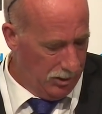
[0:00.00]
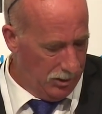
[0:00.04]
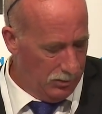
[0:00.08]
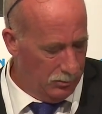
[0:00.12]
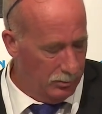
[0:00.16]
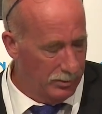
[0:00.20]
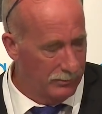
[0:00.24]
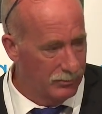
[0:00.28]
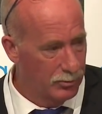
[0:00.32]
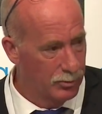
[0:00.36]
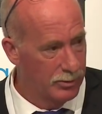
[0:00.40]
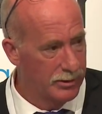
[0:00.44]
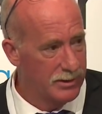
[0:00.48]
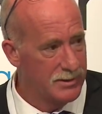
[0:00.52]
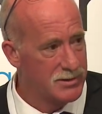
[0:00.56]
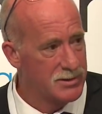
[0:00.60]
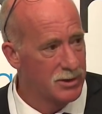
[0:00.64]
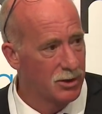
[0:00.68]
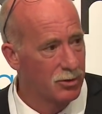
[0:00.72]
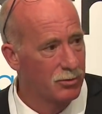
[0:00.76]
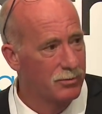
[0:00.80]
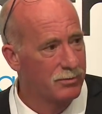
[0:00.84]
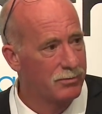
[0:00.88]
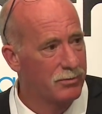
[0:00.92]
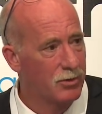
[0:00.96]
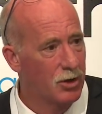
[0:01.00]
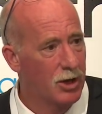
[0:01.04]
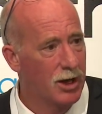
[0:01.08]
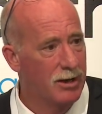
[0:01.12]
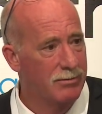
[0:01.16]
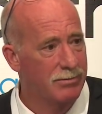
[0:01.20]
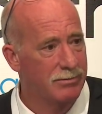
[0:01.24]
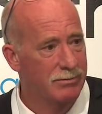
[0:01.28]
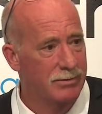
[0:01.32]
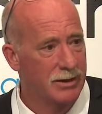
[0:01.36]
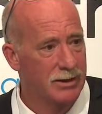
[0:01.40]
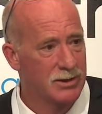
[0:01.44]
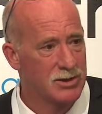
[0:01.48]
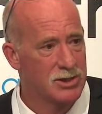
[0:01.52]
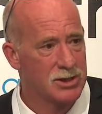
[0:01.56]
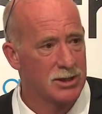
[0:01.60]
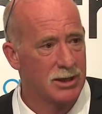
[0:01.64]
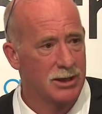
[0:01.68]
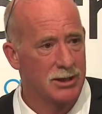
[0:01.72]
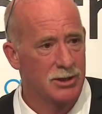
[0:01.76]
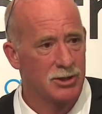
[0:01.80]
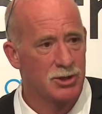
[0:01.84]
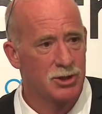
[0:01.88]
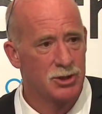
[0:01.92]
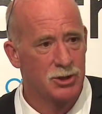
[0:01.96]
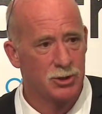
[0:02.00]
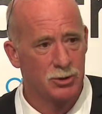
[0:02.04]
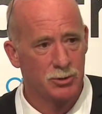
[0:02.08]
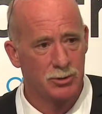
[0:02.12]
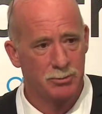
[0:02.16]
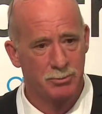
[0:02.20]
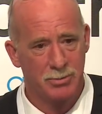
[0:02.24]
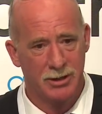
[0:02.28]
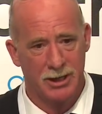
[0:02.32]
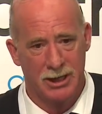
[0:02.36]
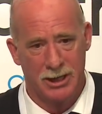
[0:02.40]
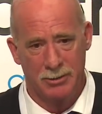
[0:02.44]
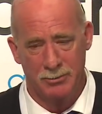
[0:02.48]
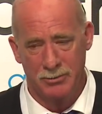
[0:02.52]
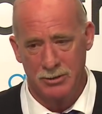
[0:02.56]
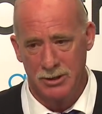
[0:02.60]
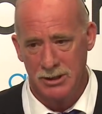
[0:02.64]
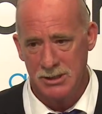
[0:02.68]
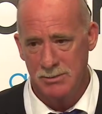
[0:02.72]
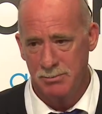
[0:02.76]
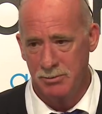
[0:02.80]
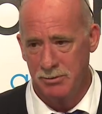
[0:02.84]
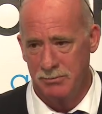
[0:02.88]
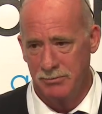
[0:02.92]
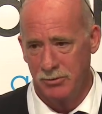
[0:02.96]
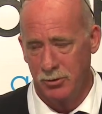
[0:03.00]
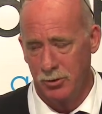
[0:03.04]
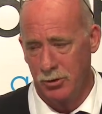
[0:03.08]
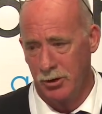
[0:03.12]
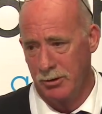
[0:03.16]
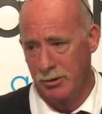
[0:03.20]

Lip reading: We've already sold 5 of our Stage 2 apartments before